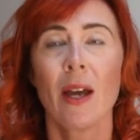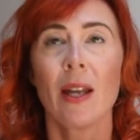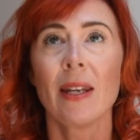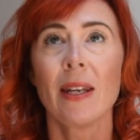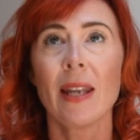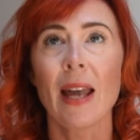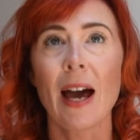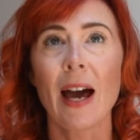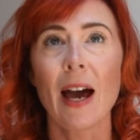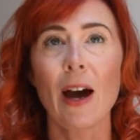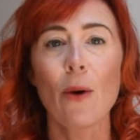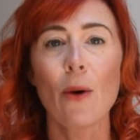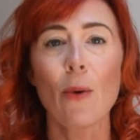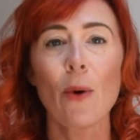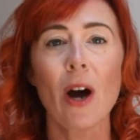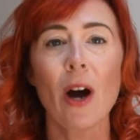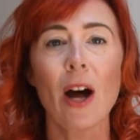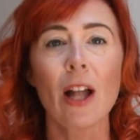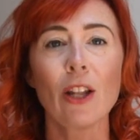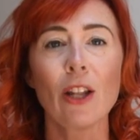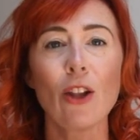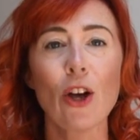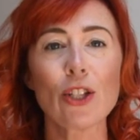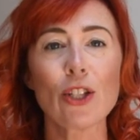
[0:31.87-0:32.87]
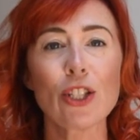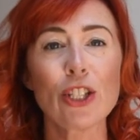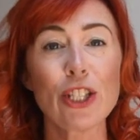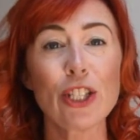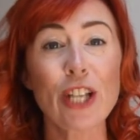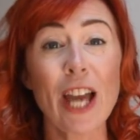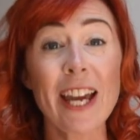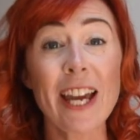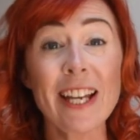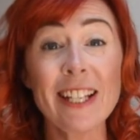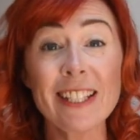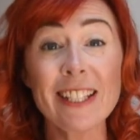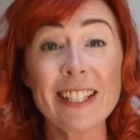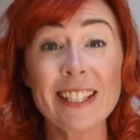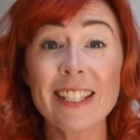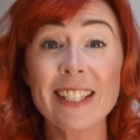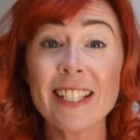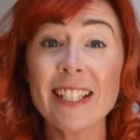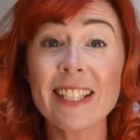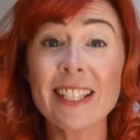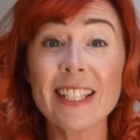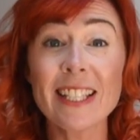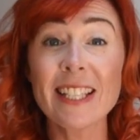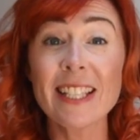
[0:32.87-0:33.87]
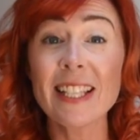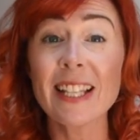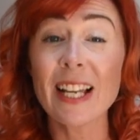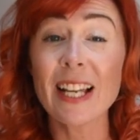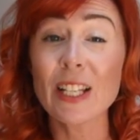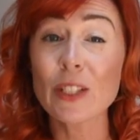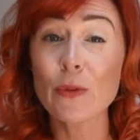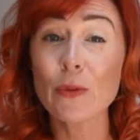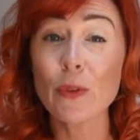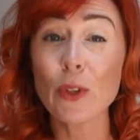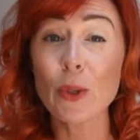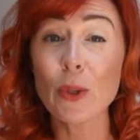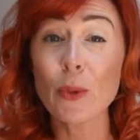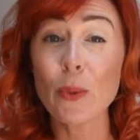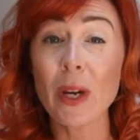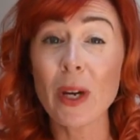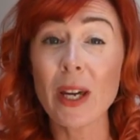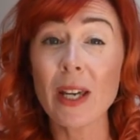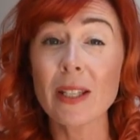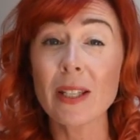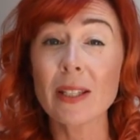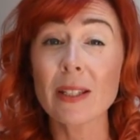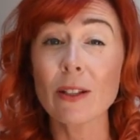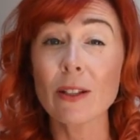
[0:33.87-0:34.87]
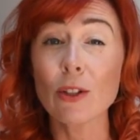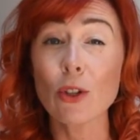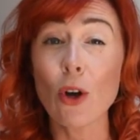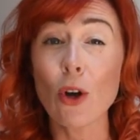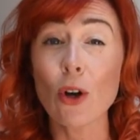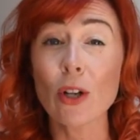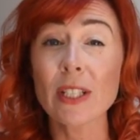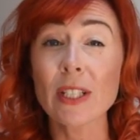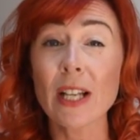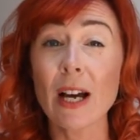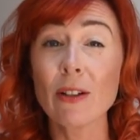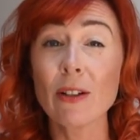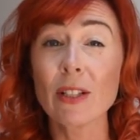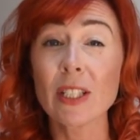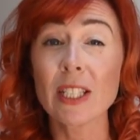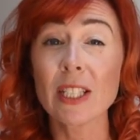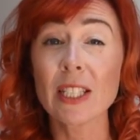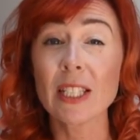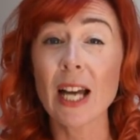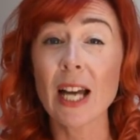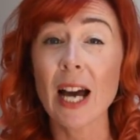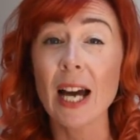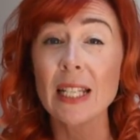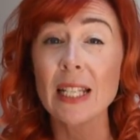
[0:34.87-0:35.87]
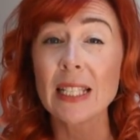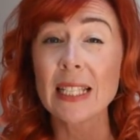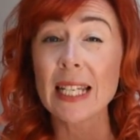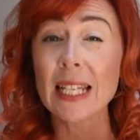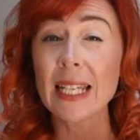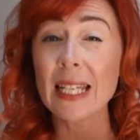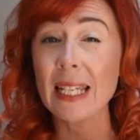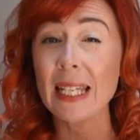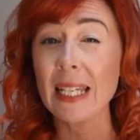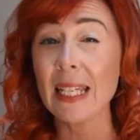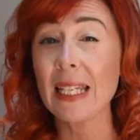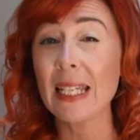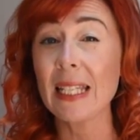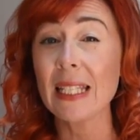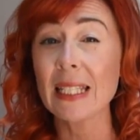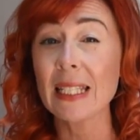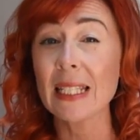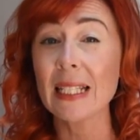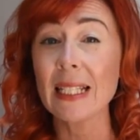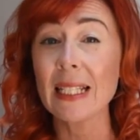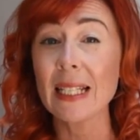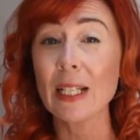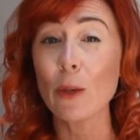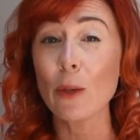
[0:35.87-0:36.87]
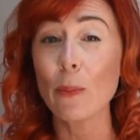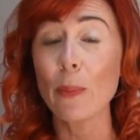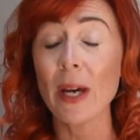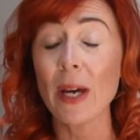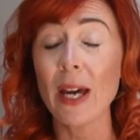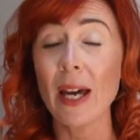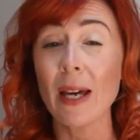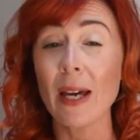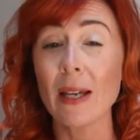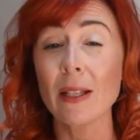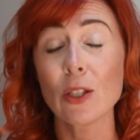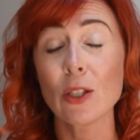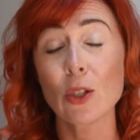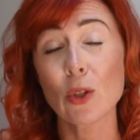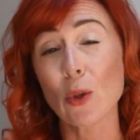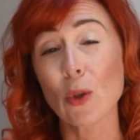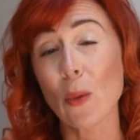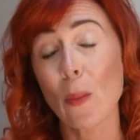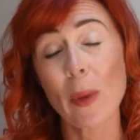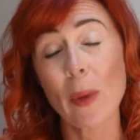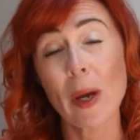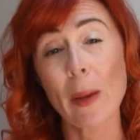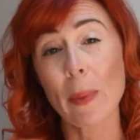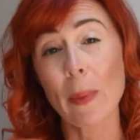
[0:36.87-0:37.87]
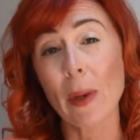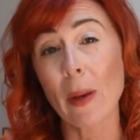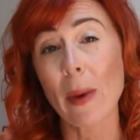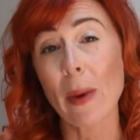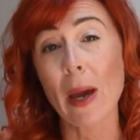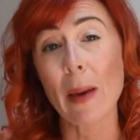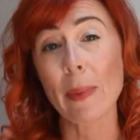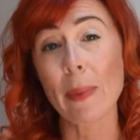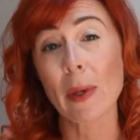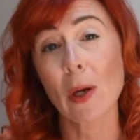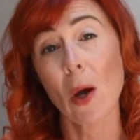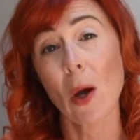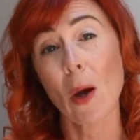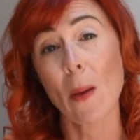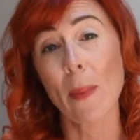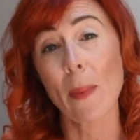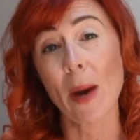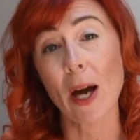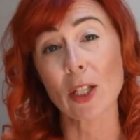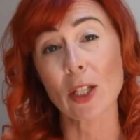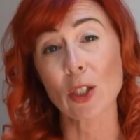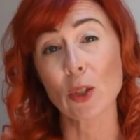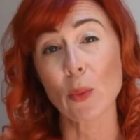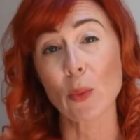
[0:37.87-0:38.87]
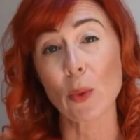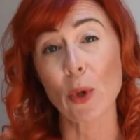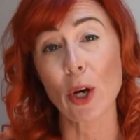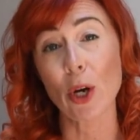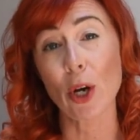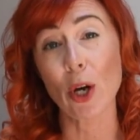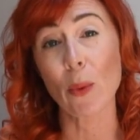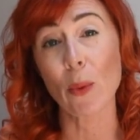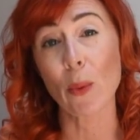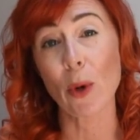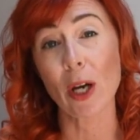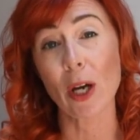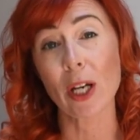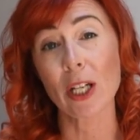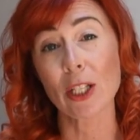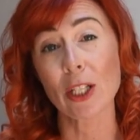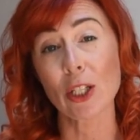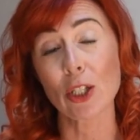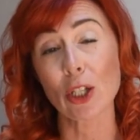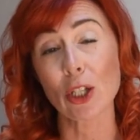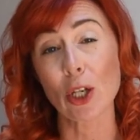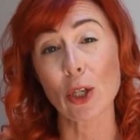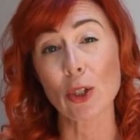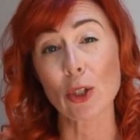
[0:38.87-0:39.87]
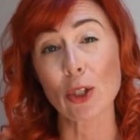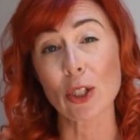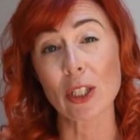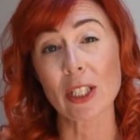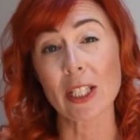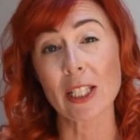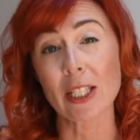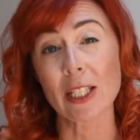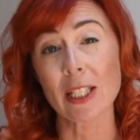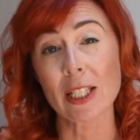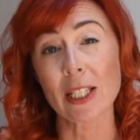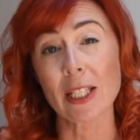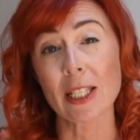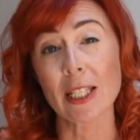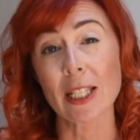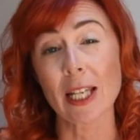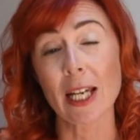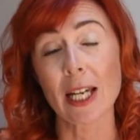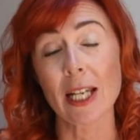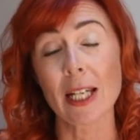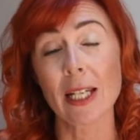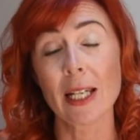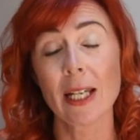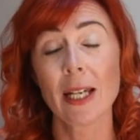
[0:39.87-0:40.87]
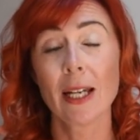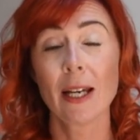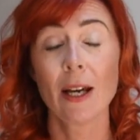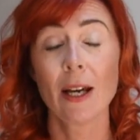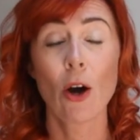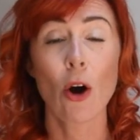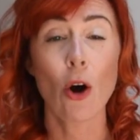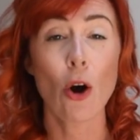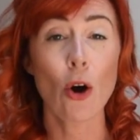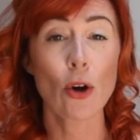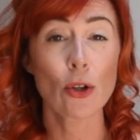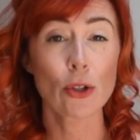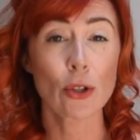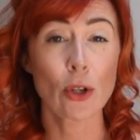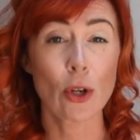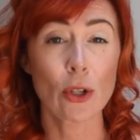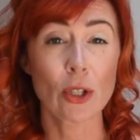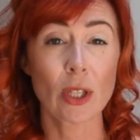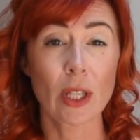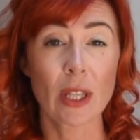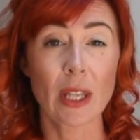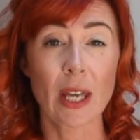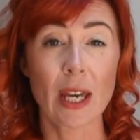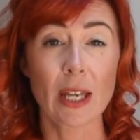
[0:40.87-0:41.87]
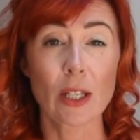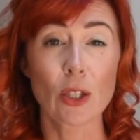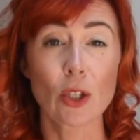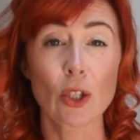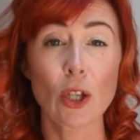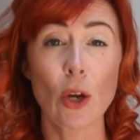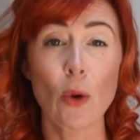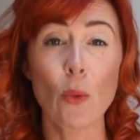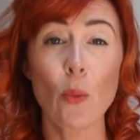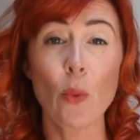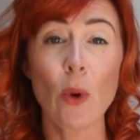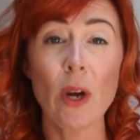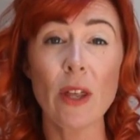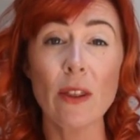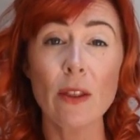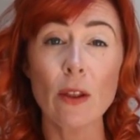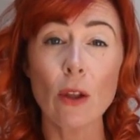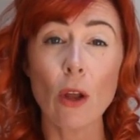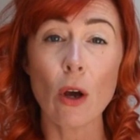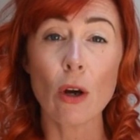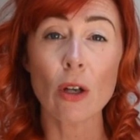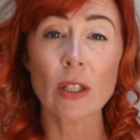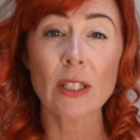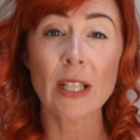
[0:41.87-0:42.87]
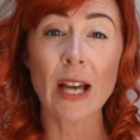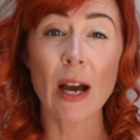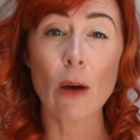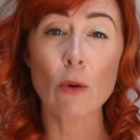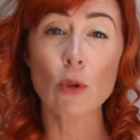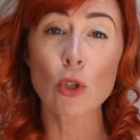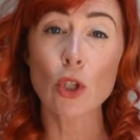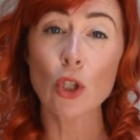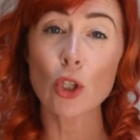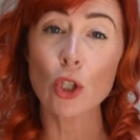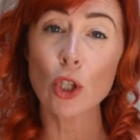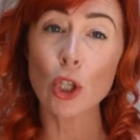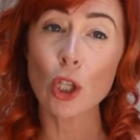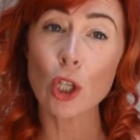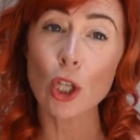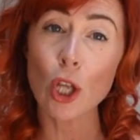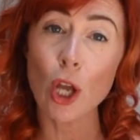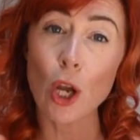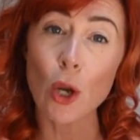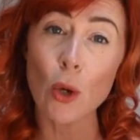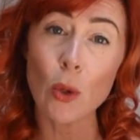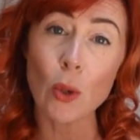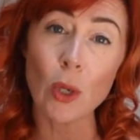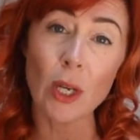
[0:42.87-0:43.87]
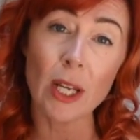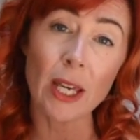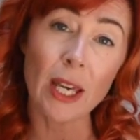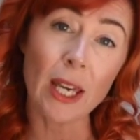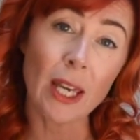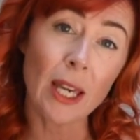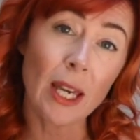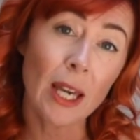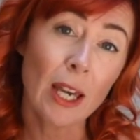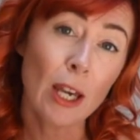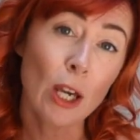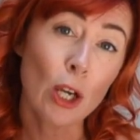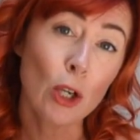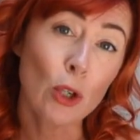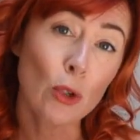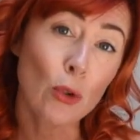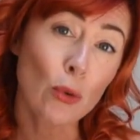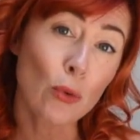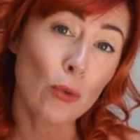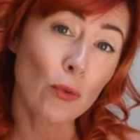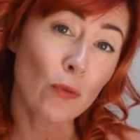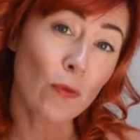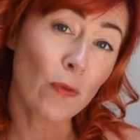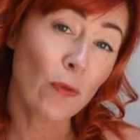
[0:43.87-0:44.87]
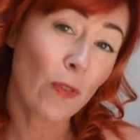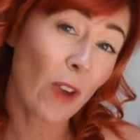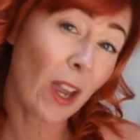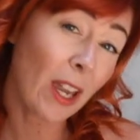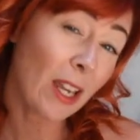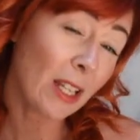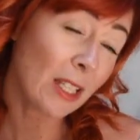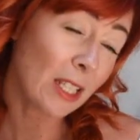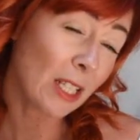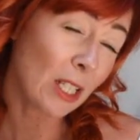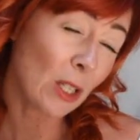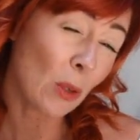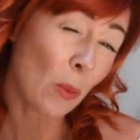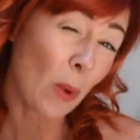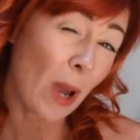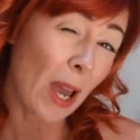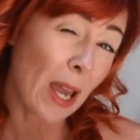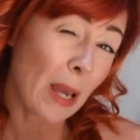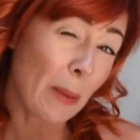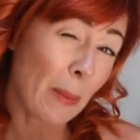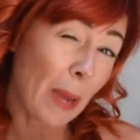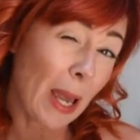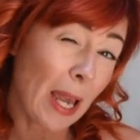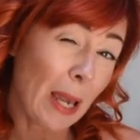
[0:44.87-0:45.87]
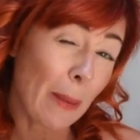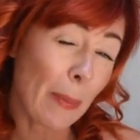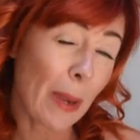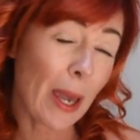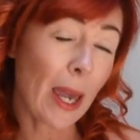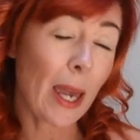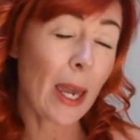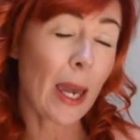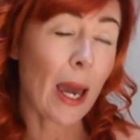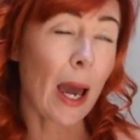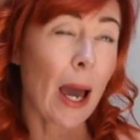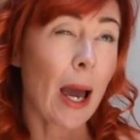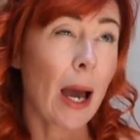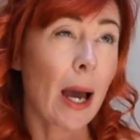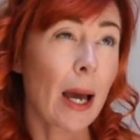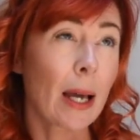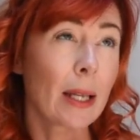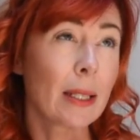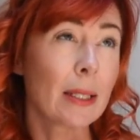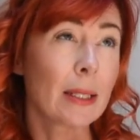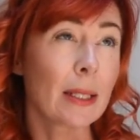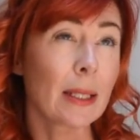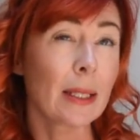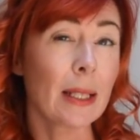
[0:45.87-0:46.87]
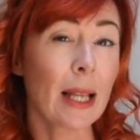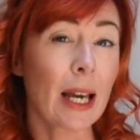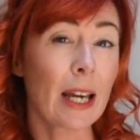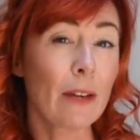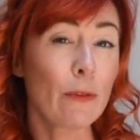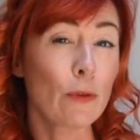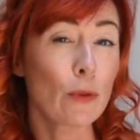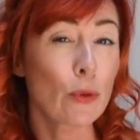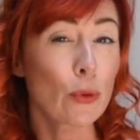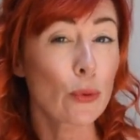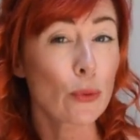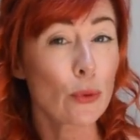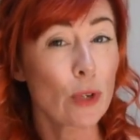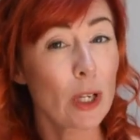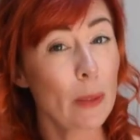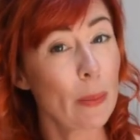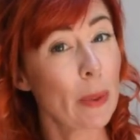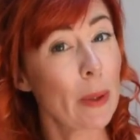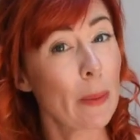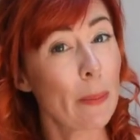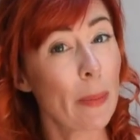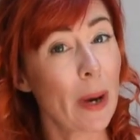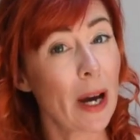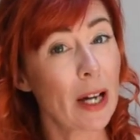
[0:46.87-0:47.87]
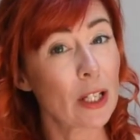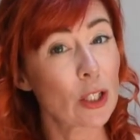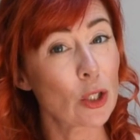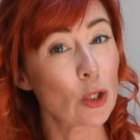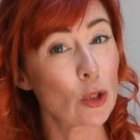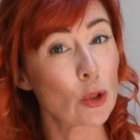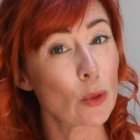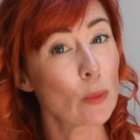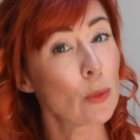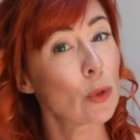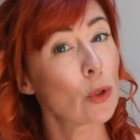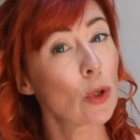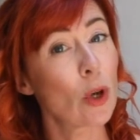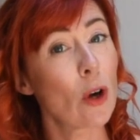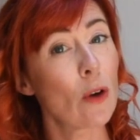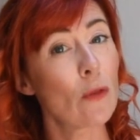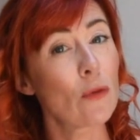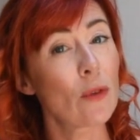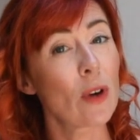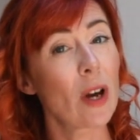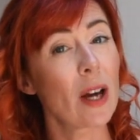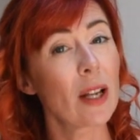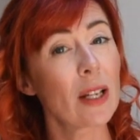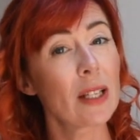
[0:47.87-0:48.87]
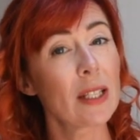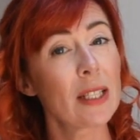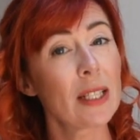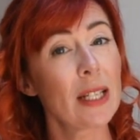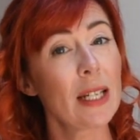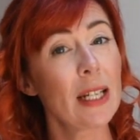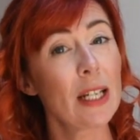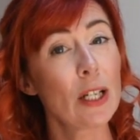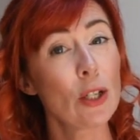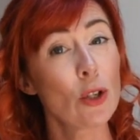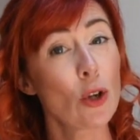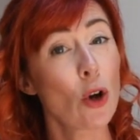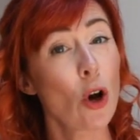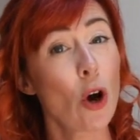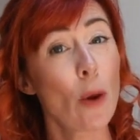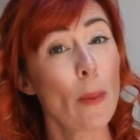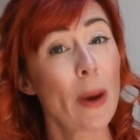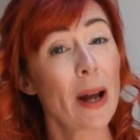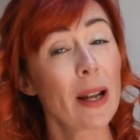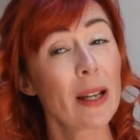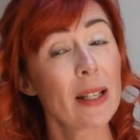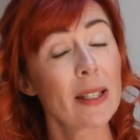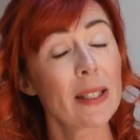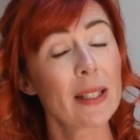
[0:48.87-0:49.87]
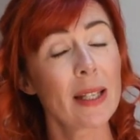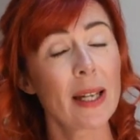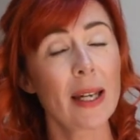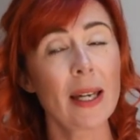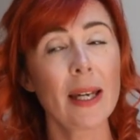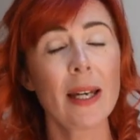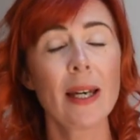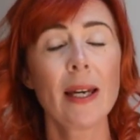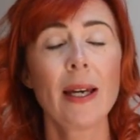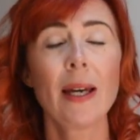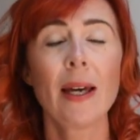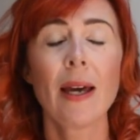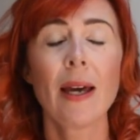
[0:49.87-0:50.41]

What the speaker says: Now, a lot has changed since in the last few weeks. Lockdown is starting to ease a little bit. Some people are maybe going back to work, working at social distancing, all sorts of things. So with lockdown slowly fading away maybe, and life creeping back to some sort of reality and normality,